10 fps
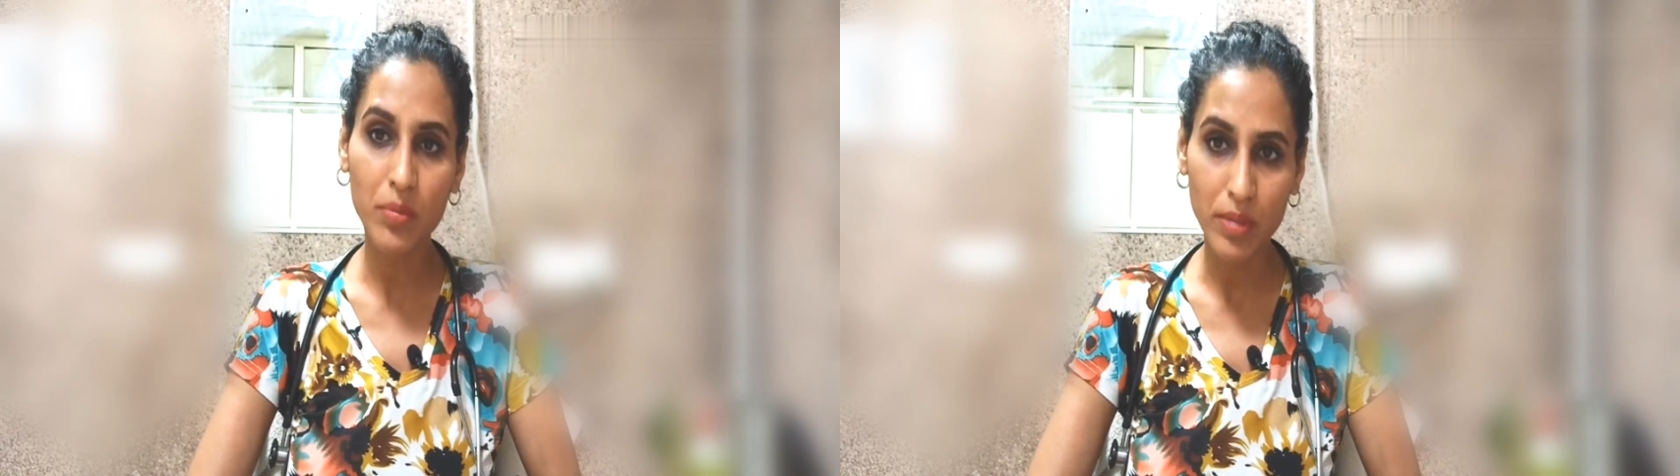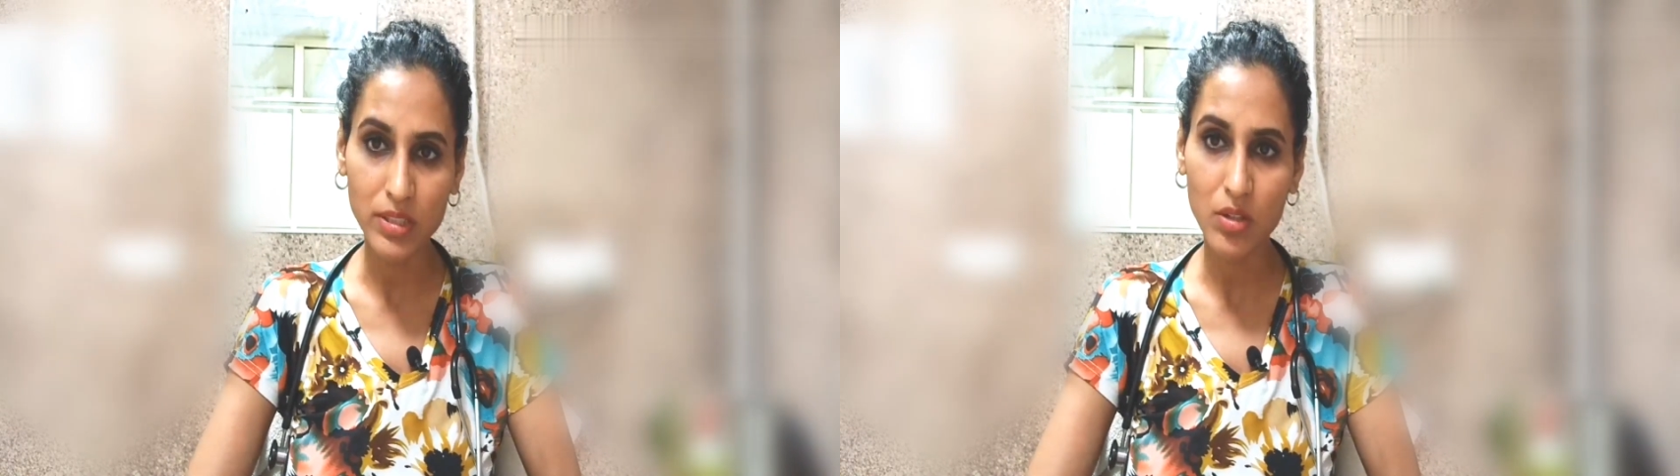
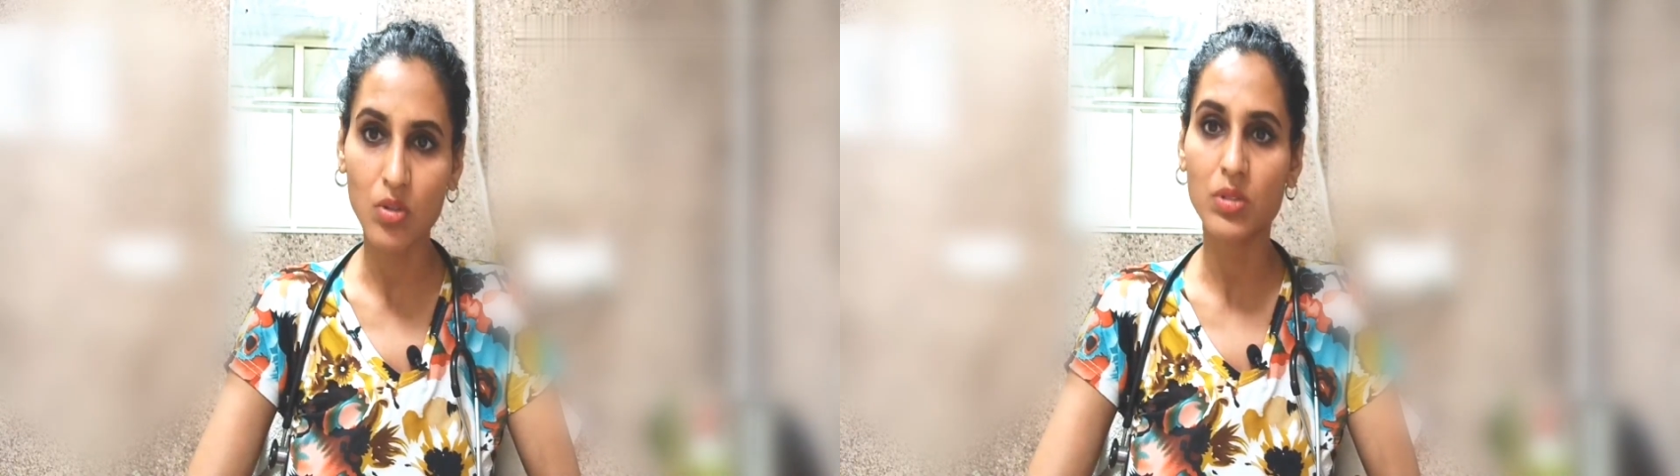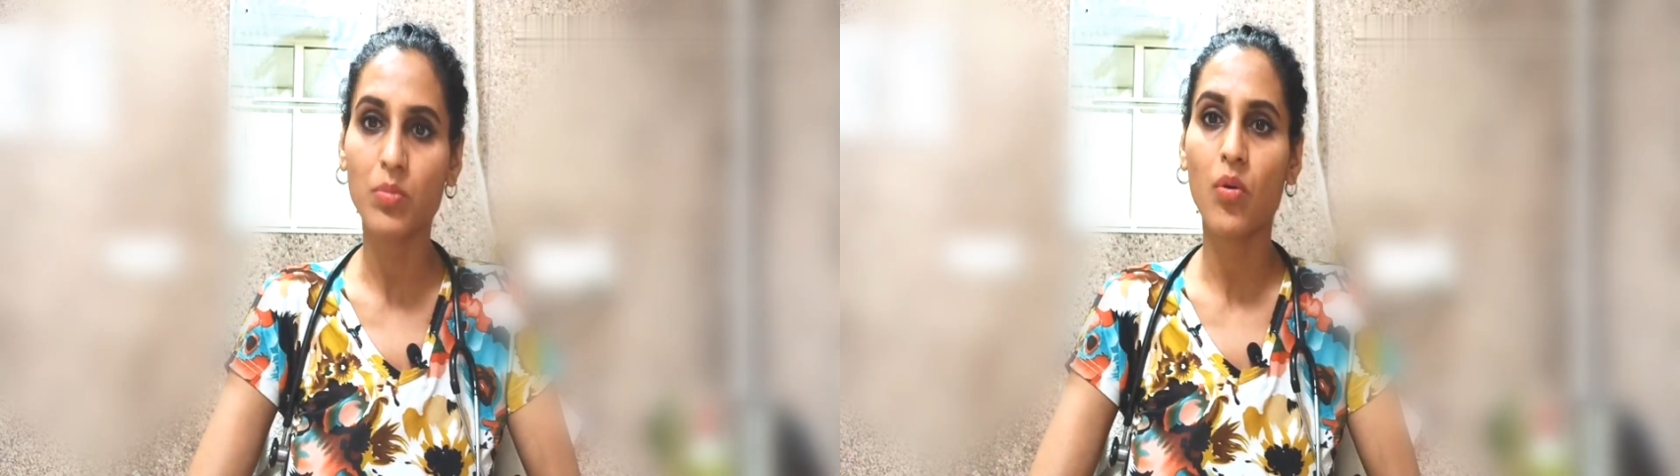muscle
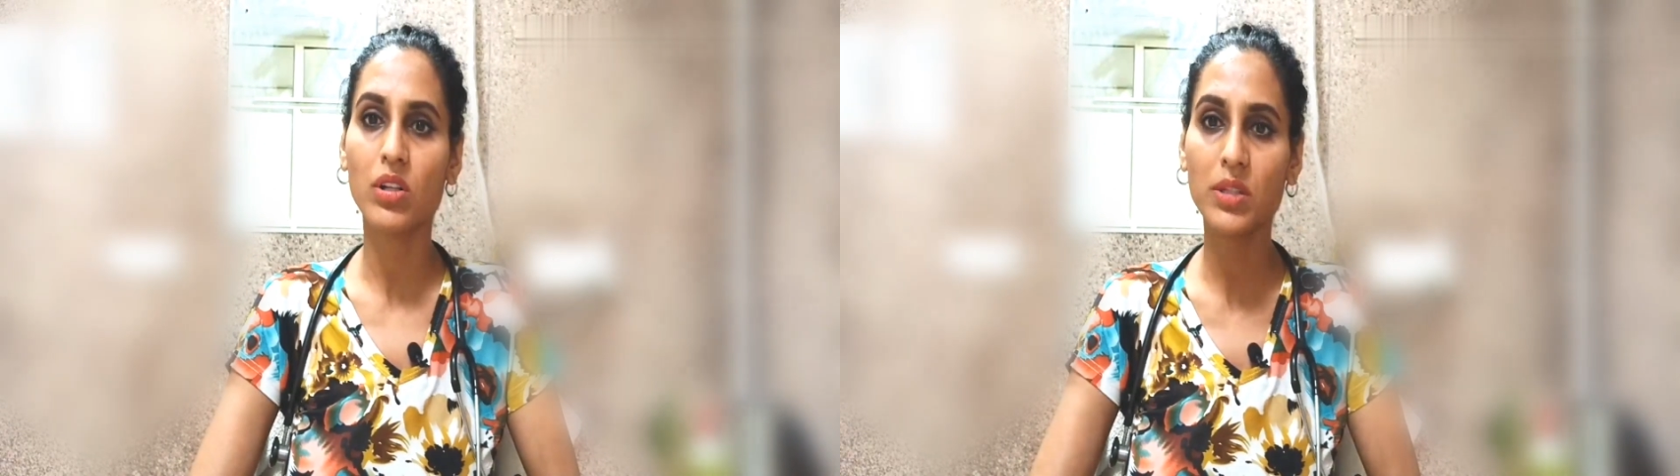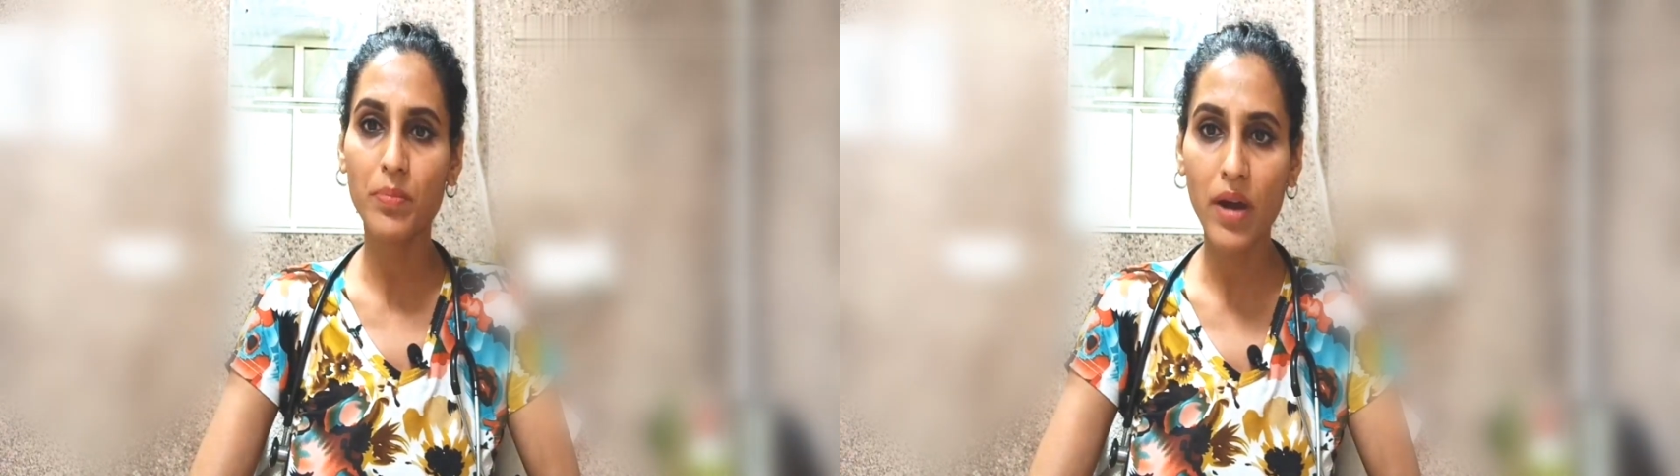or the
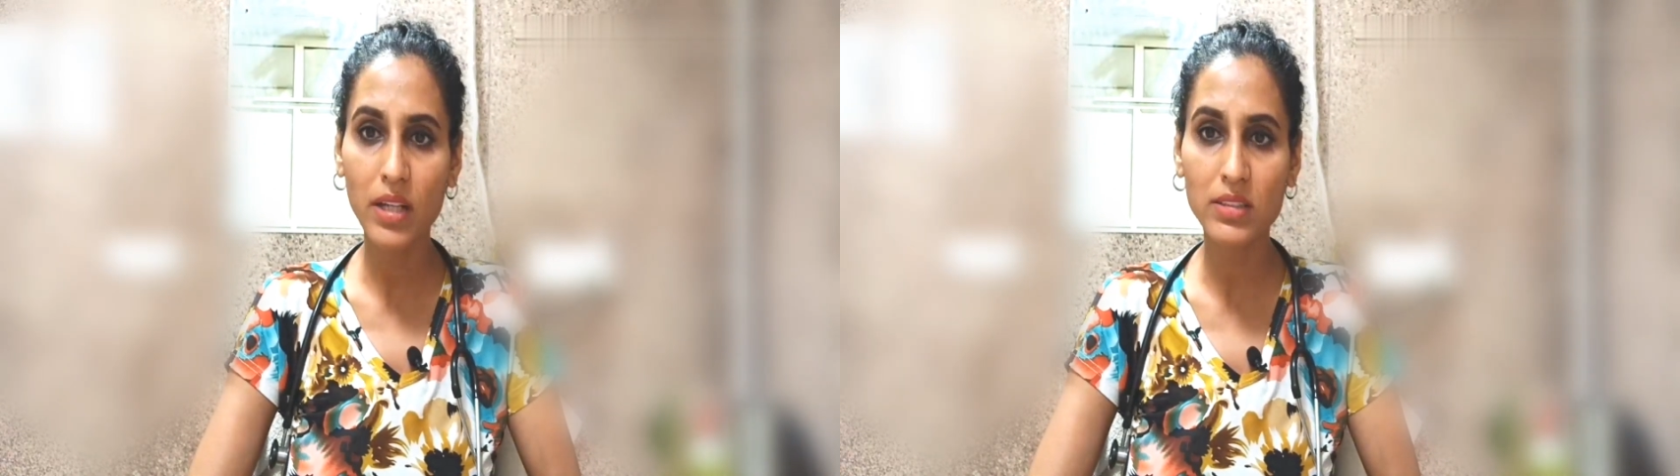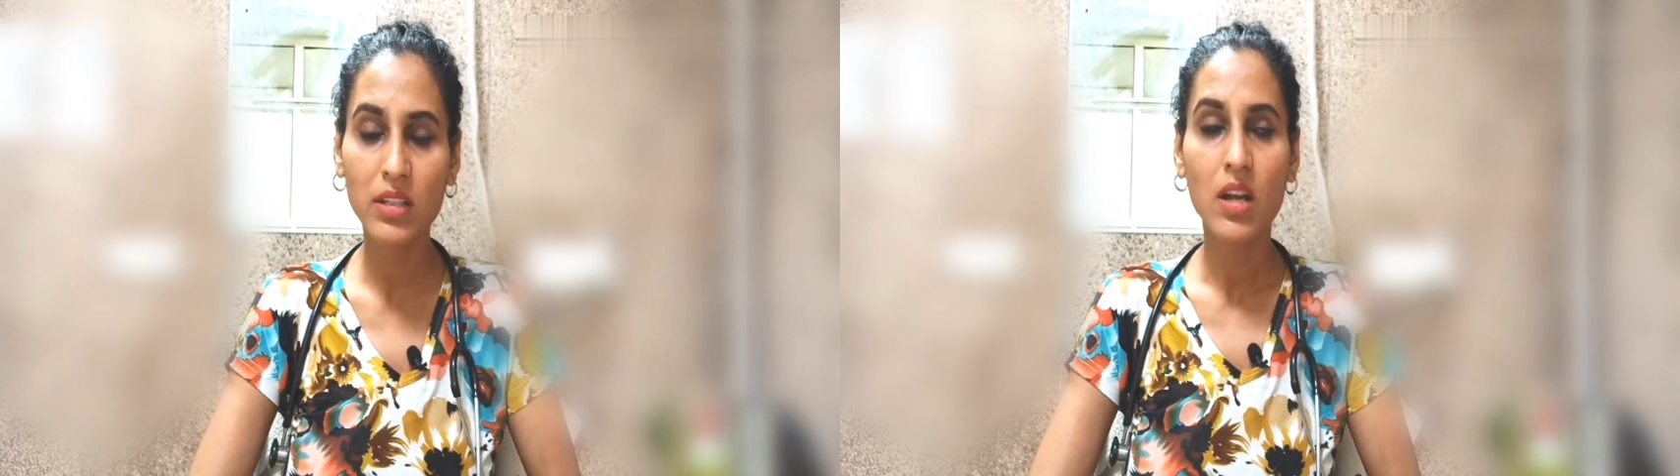body
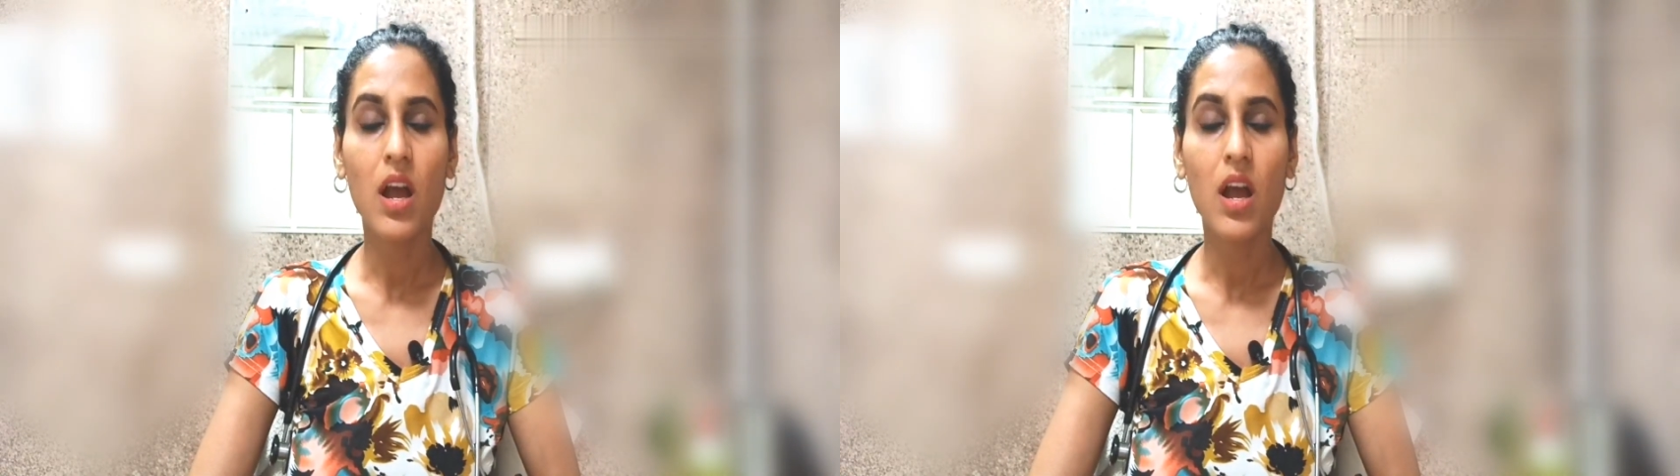parts.